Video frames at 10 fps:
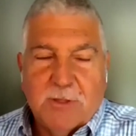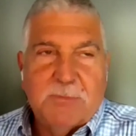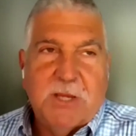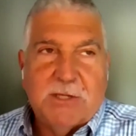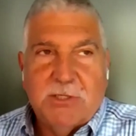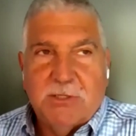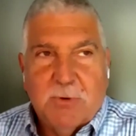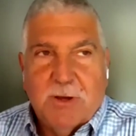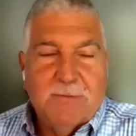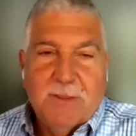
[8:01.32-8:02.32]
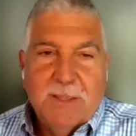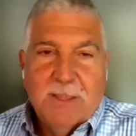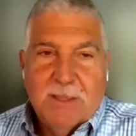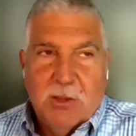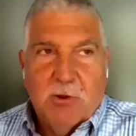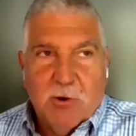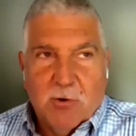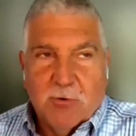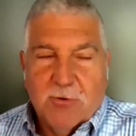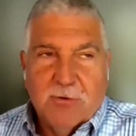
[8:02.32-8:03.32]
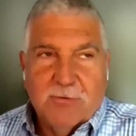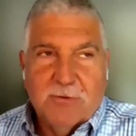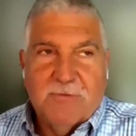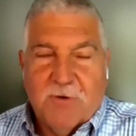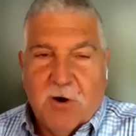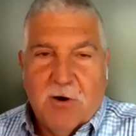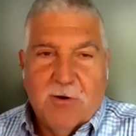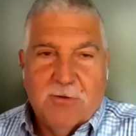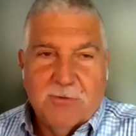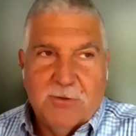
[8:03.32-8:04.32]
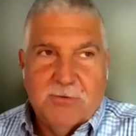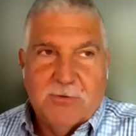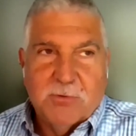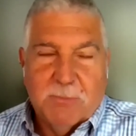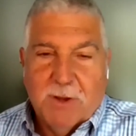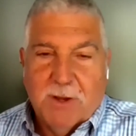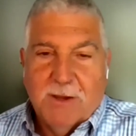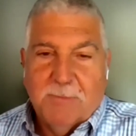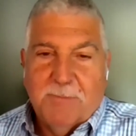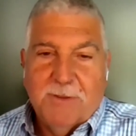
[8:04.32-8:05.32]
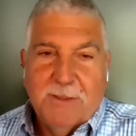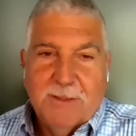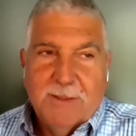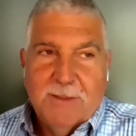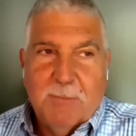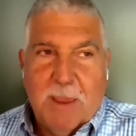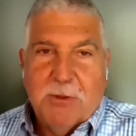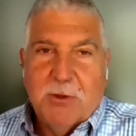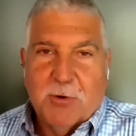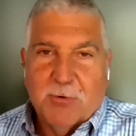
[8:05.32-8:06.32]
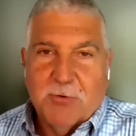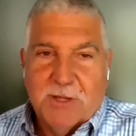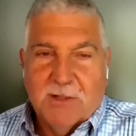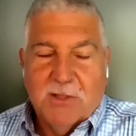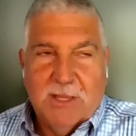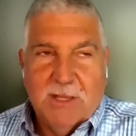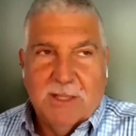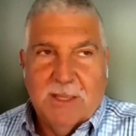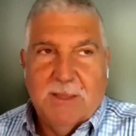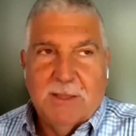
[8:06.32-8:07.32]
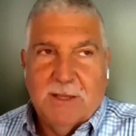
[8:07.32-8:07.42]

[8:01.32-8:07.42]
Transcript: objections. Well, you hurdle, you fall, you trip up, maybe you hurdled it cleanly.